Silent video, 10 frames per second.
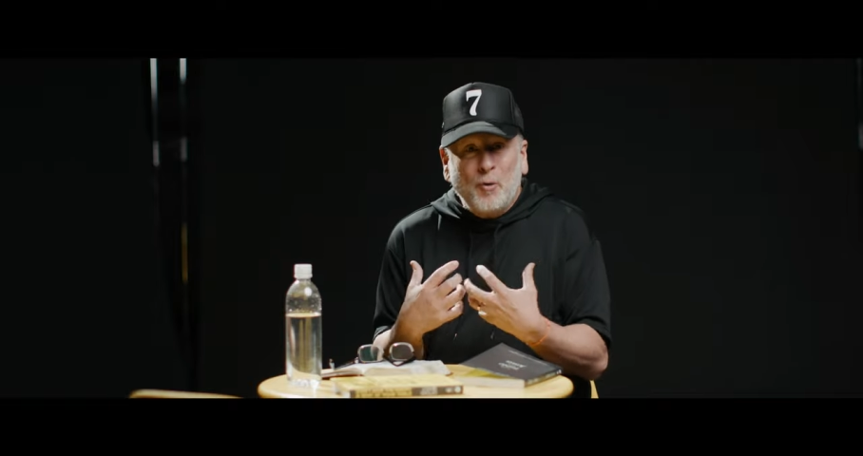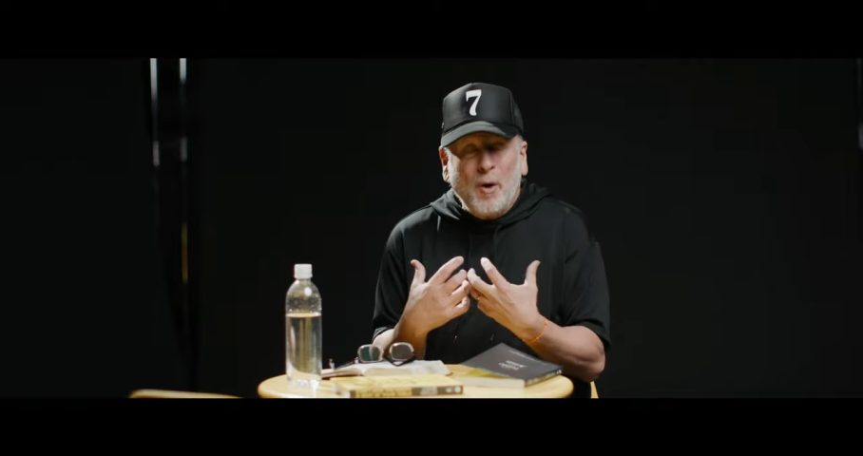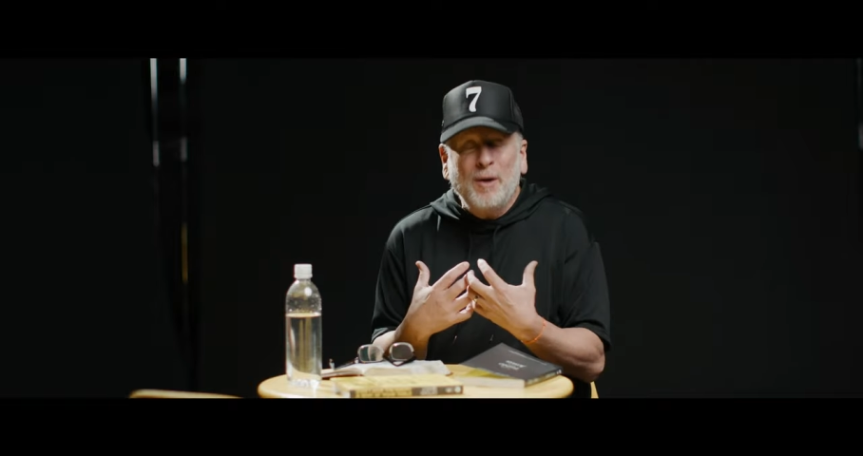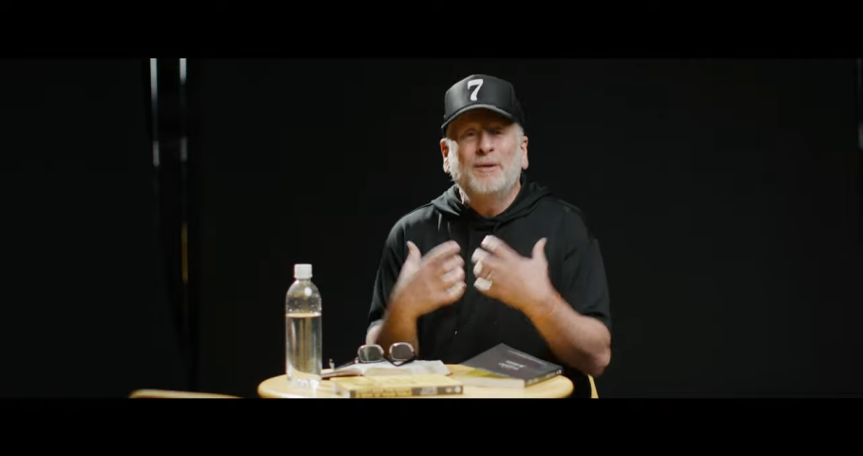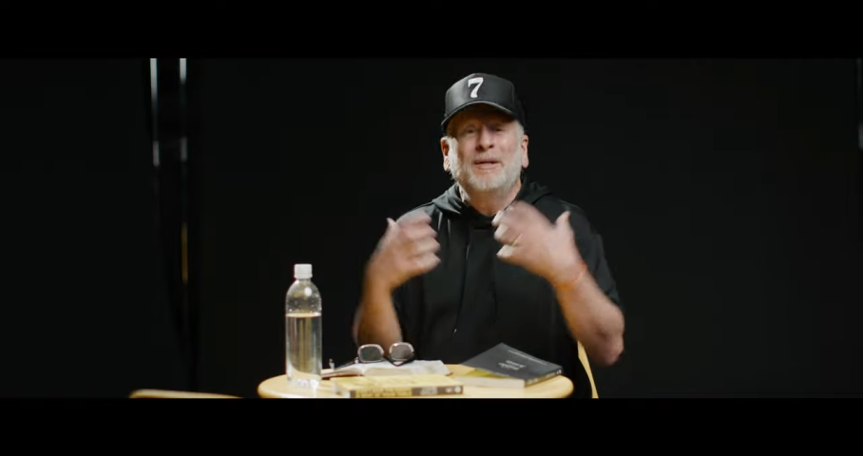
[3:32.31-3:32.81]

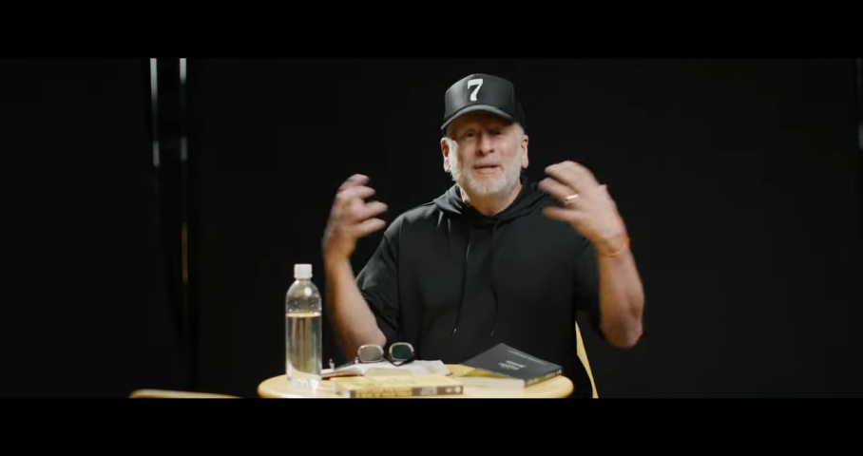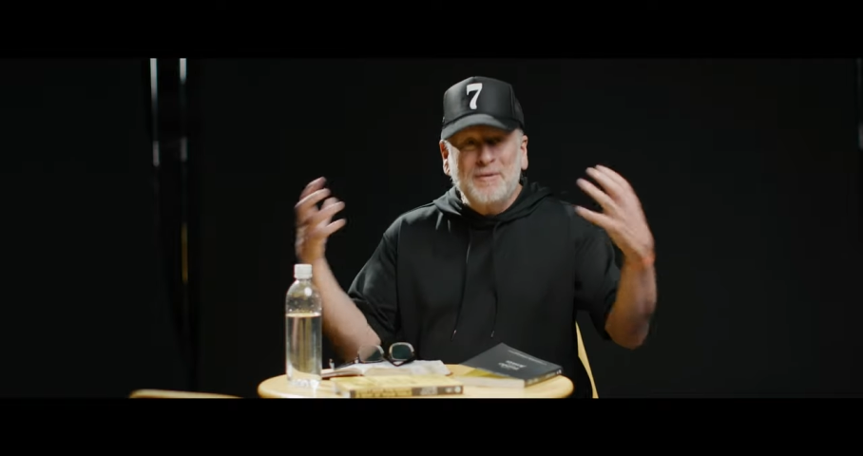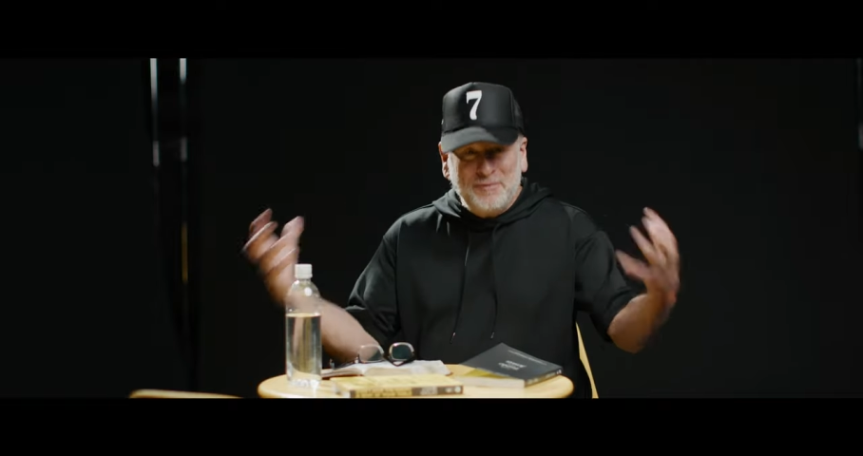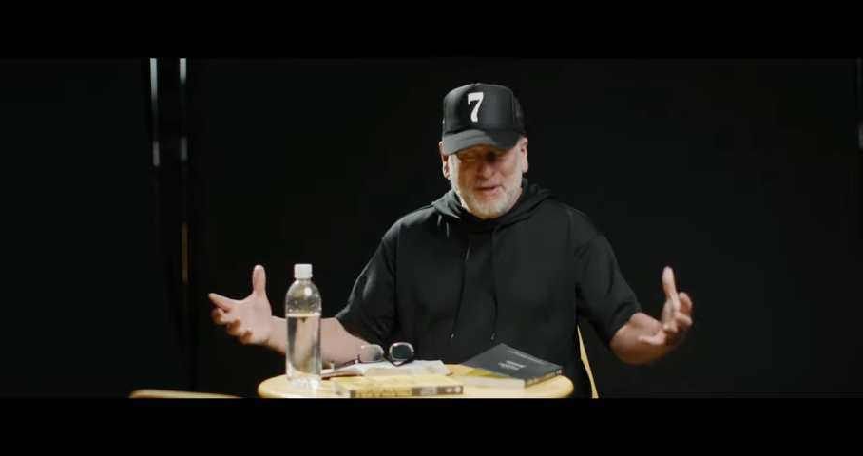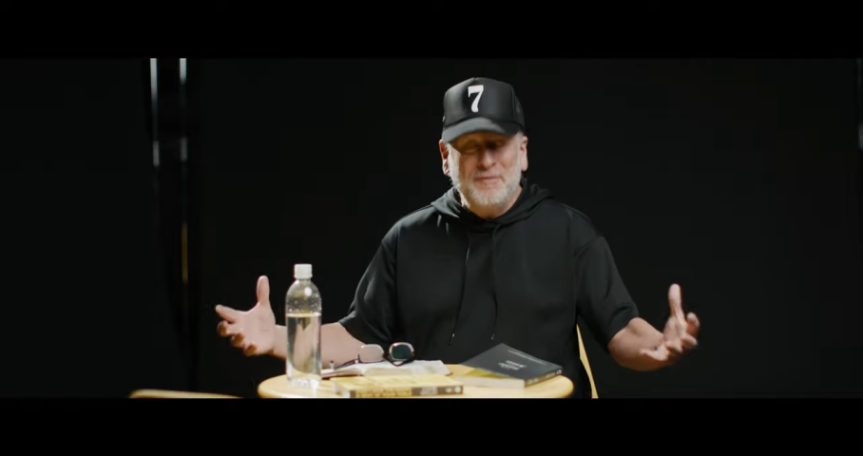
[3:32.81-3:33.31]

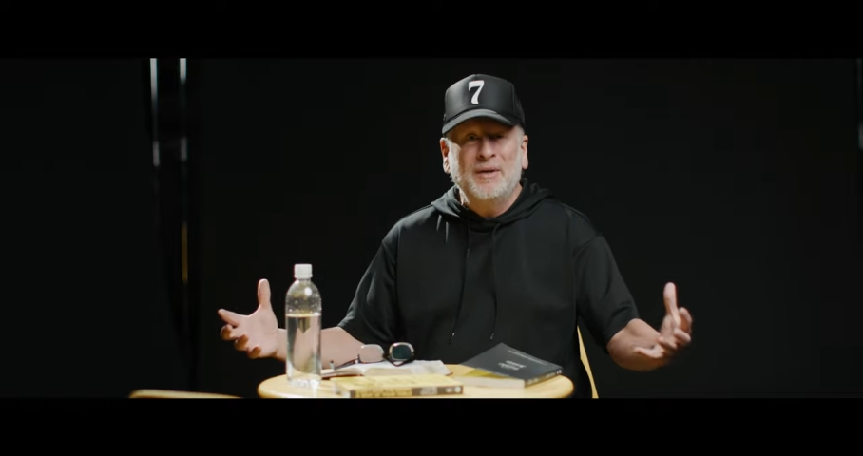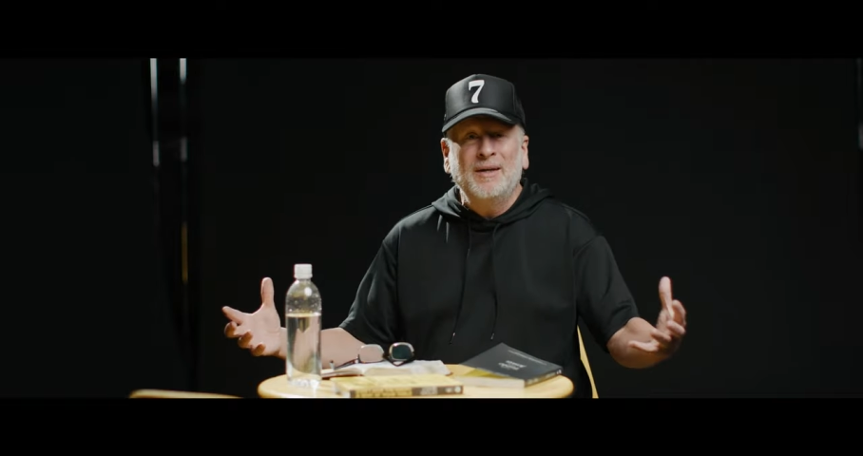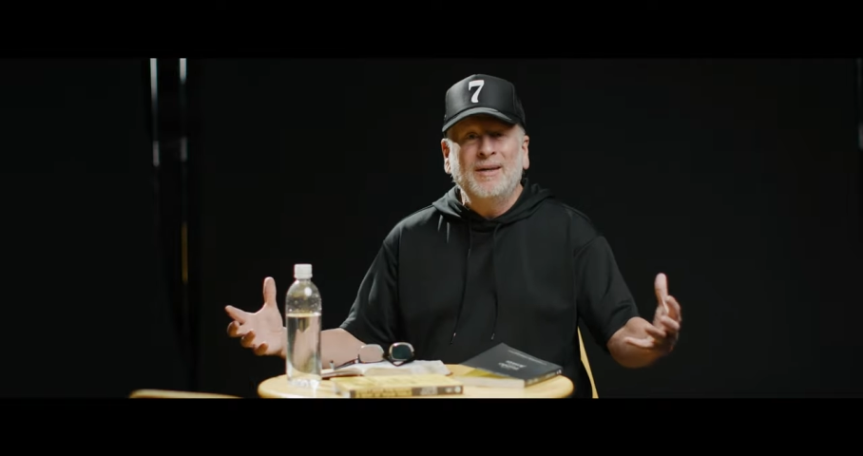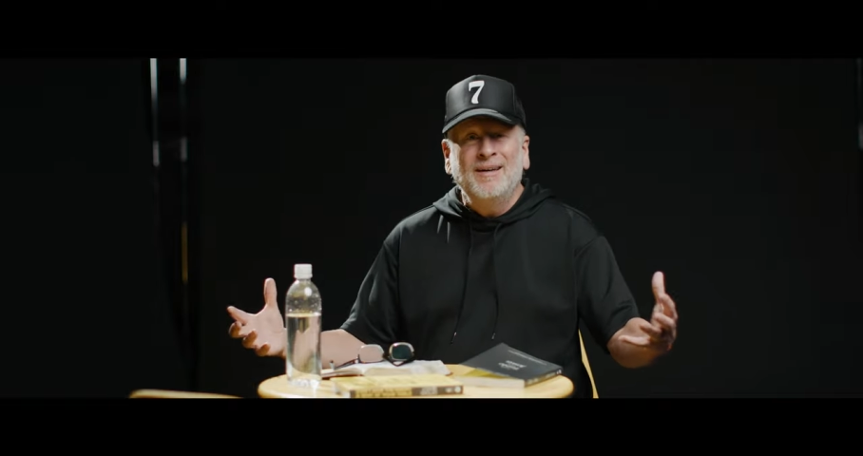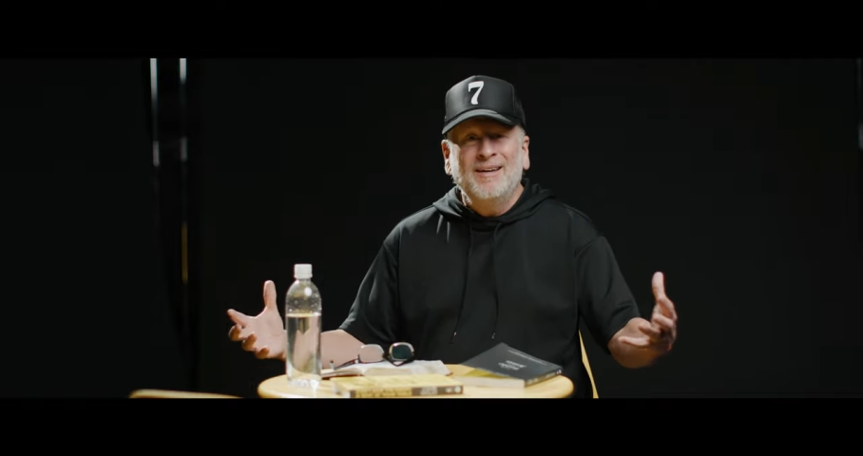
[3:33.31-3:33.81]
quality of
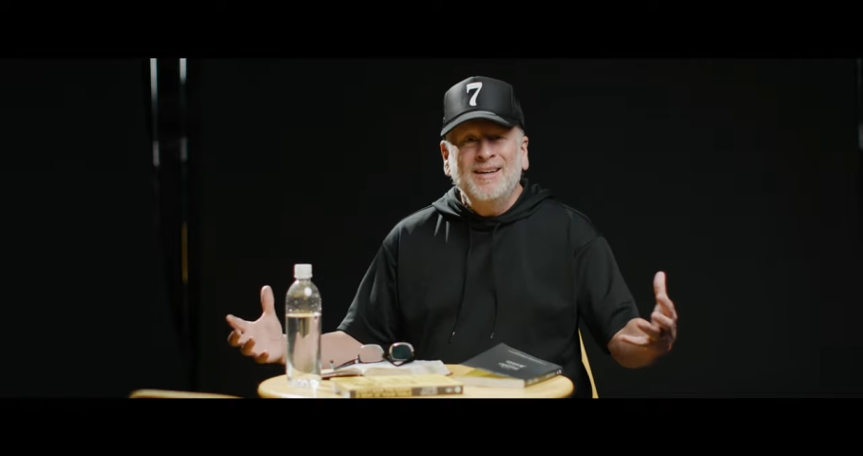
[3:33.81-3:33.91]
living.